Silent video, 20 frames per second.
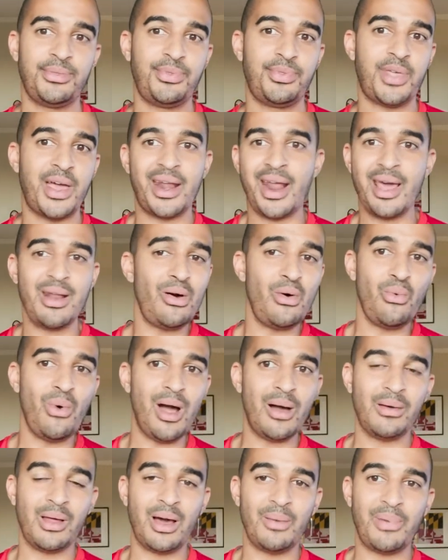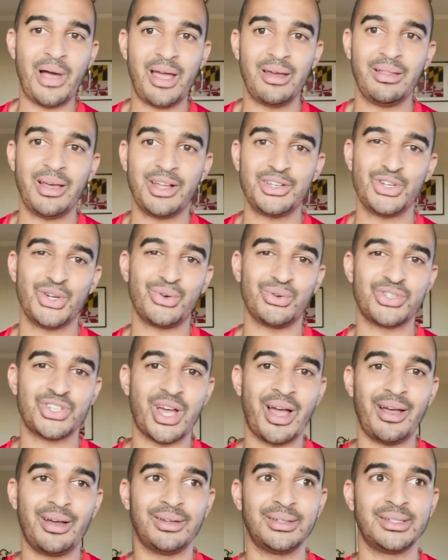that I don't want a biological
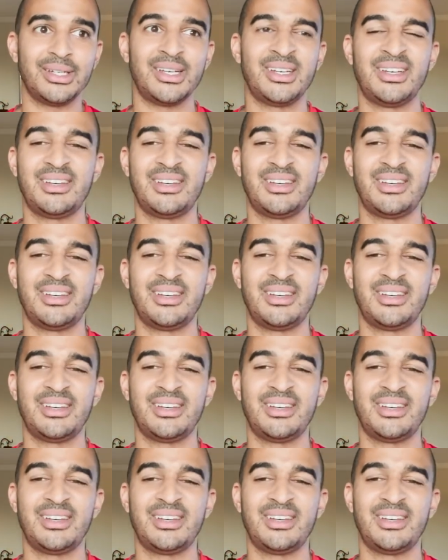child.